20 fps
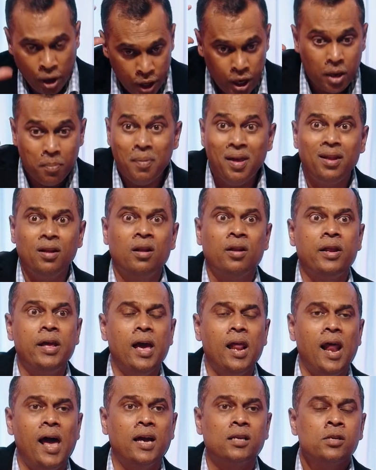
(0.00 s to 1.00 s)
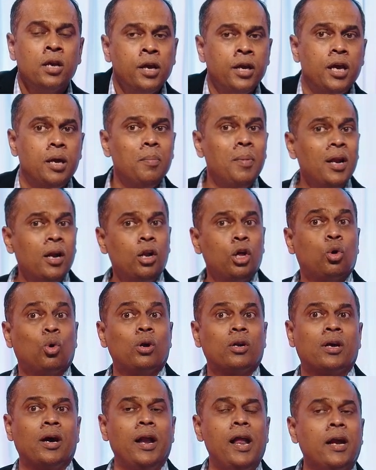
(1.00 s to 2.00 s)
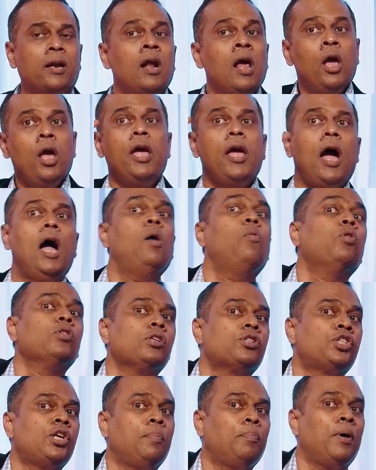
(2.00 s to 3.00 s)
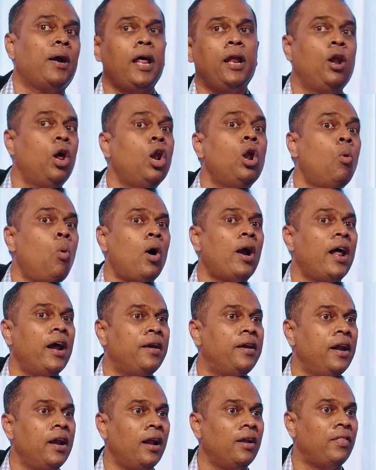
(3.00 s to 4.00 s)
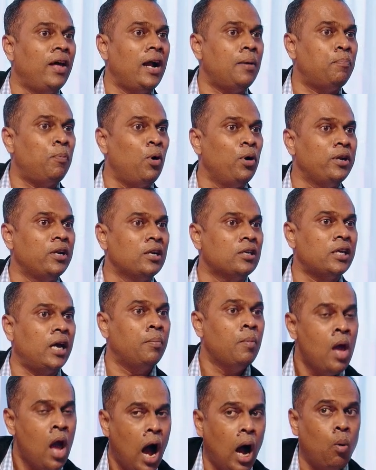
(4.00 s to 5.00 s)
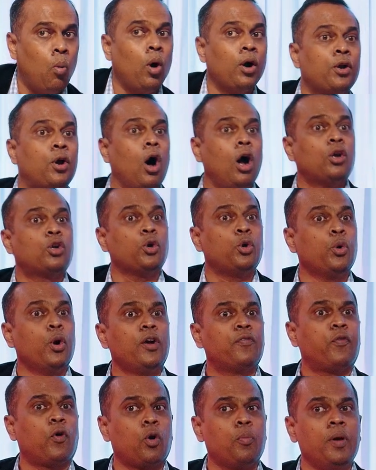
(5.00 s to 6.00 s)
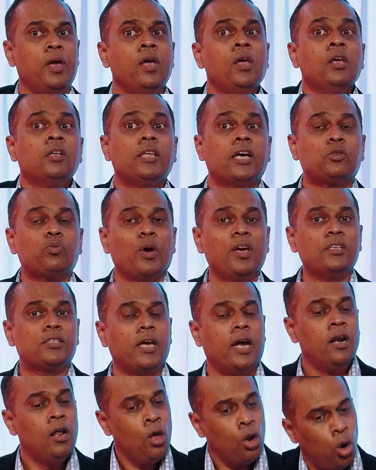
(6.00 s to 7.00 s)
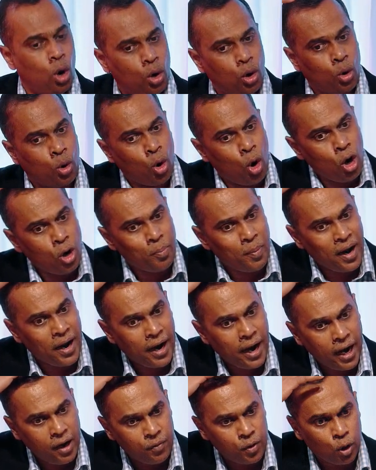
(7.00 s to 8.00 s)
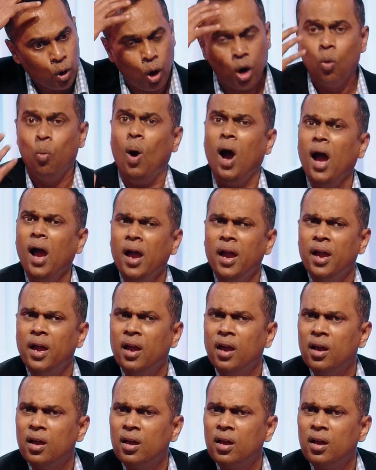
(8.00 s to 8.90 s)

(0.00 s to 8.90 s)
He immediately realized, he immediately could connect. Hey, I was a shepherd and I know what I did at that point in time. I want God to do it for me. That's why he said, Lord, anoint my head with oil. Why?